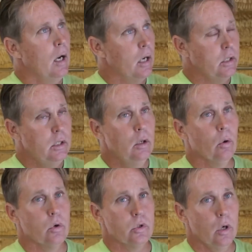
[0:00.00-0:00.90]
a year
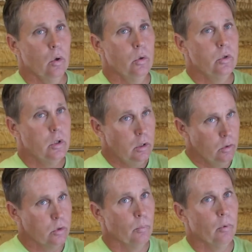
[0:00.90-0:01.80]
or so to
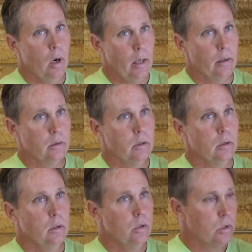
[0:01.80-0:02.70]
use the product.
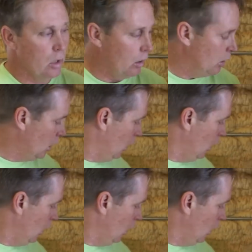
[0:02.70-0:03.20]
So